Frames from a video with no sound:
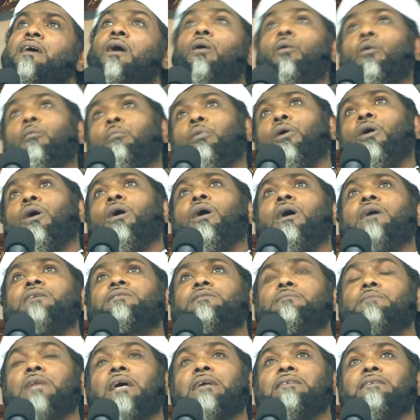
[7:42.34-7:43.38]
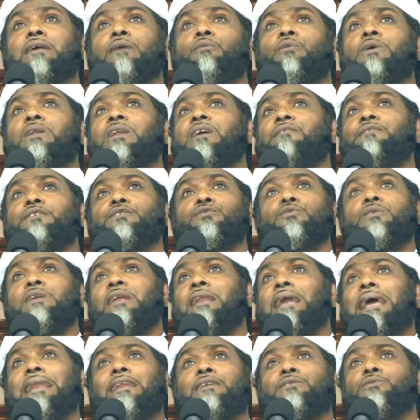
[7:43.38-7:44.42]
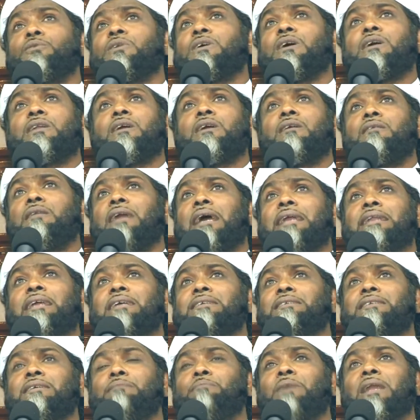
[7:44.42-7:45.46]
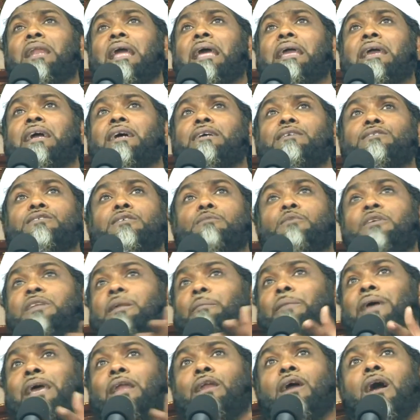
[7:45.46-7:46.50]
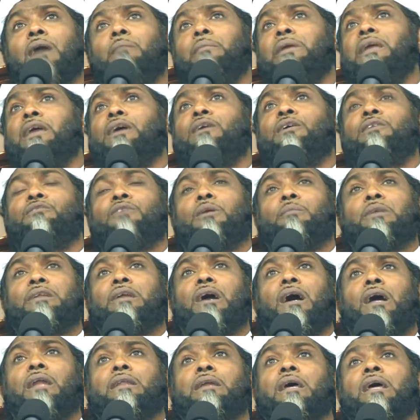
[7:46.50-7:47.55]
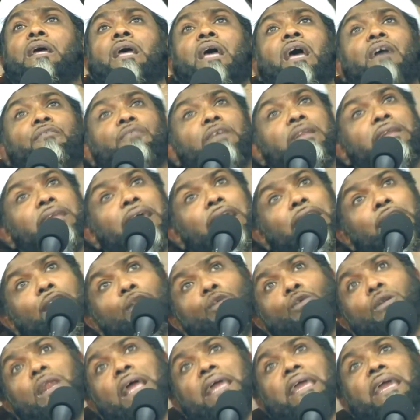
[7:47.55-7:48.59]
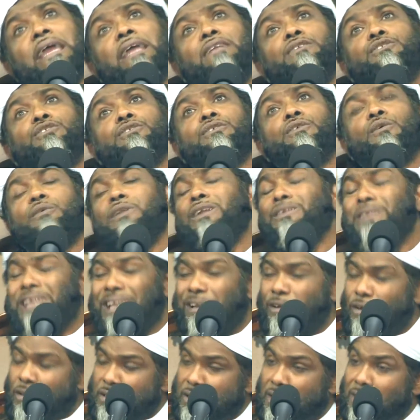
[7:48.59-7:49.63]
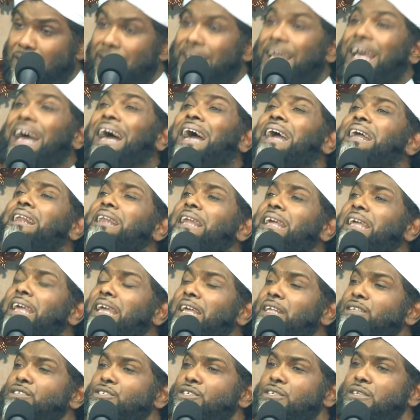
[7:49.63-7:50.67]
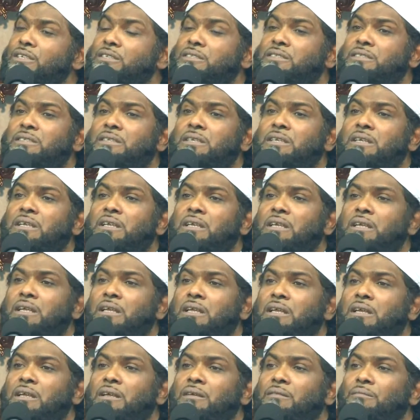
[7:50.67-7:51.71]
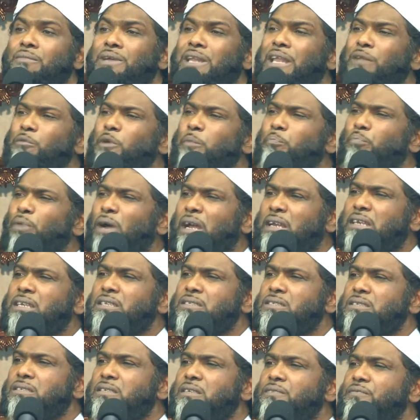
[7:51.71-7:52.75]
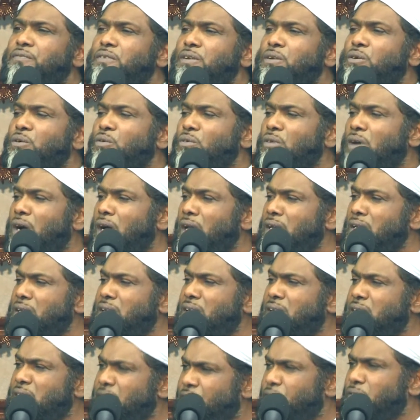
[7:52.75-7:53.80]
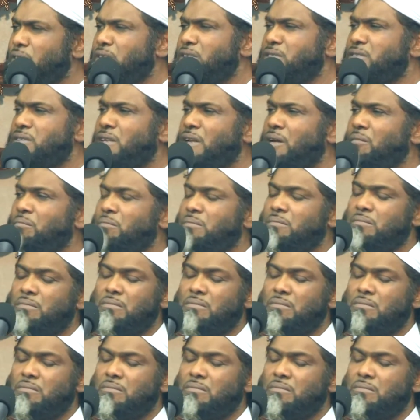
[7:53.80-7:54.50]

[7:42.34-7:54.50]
Oh boy, sometimes I wonder if it's only Laylatul Qadr night I see Malaika. Some of the men come here in Ramadan. Every day they look like angels. They act like angels. But then we practice a different Quran and a different Islam.